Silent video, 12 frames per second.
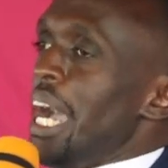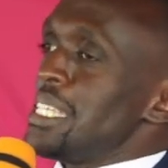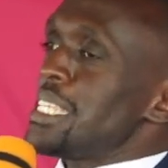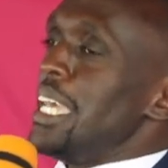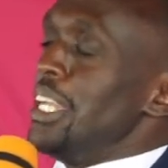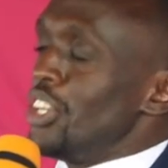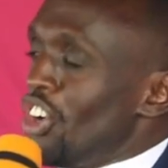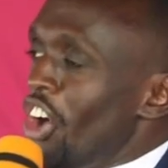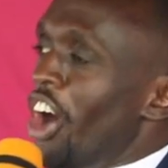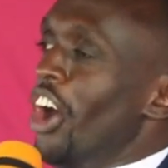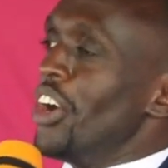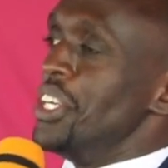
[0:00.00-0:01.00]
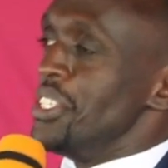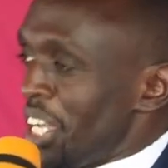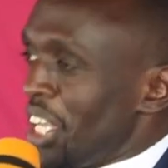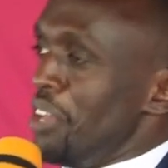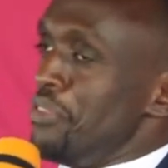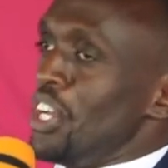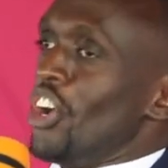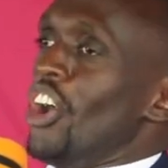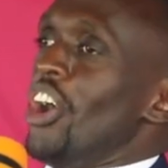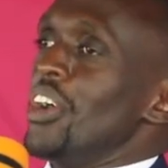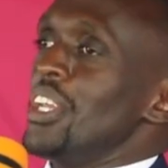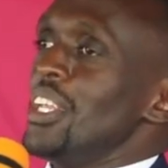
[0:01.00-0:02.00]
I said God is a giving
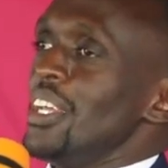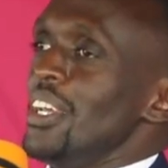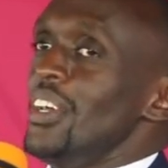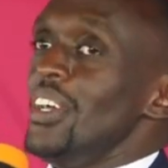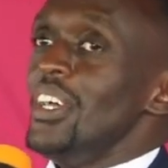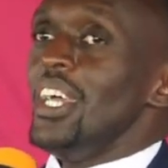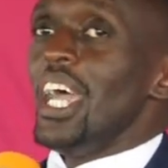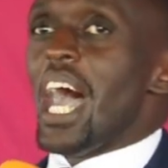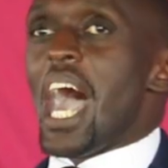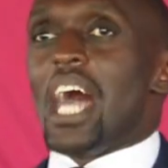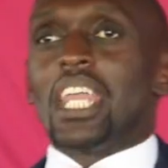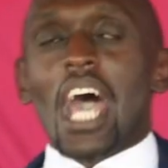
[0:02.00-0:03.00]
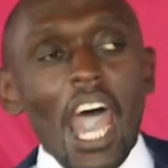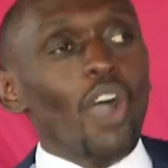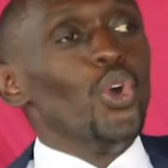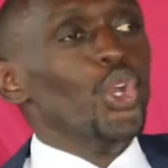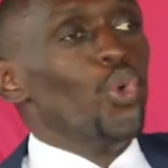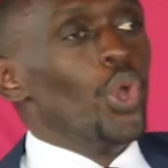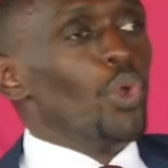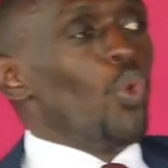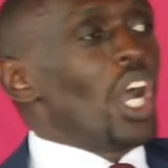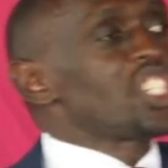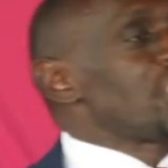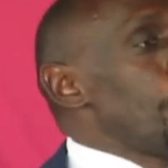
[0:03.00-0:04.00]
God. And how do we
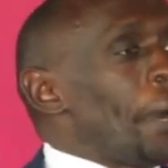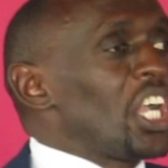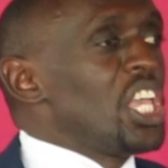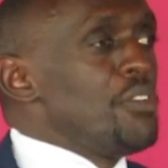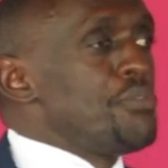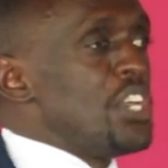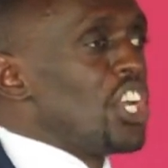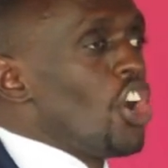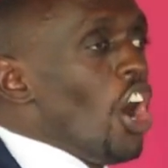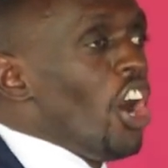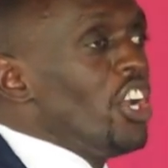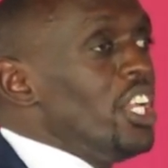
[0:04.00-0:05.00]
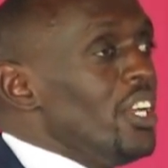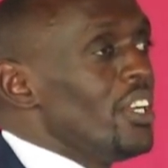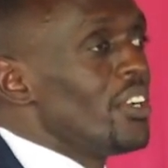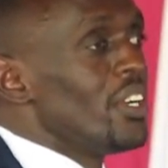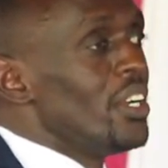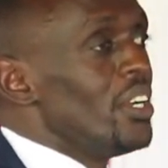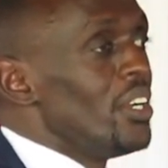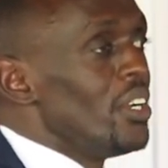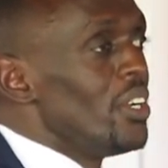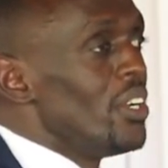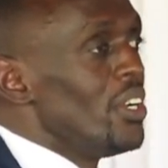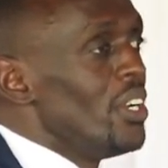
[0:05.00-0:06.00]
worship a giving God?
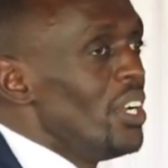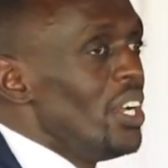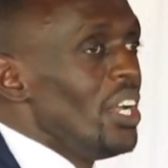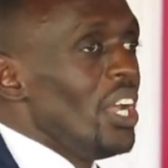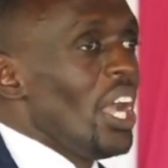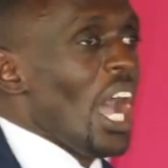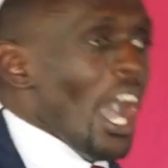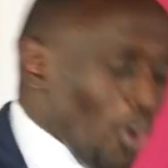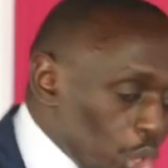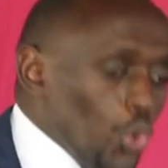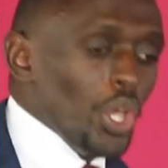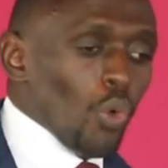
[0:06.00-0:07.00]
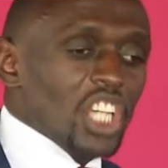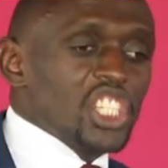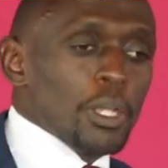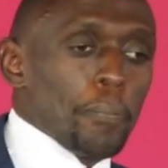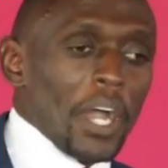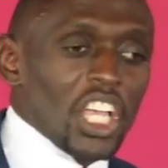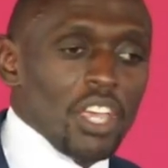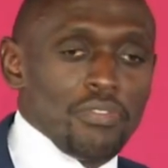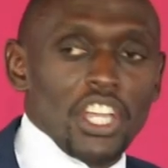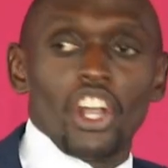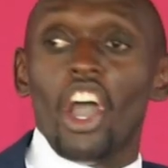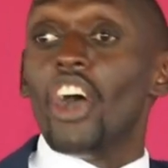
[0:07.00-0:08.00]
How do we worship a
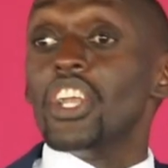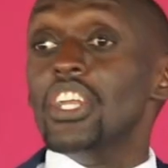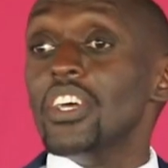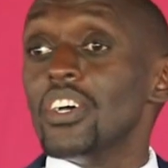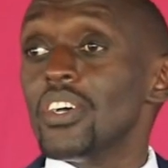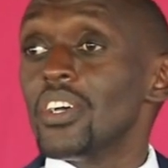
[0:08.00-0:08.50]
giving God?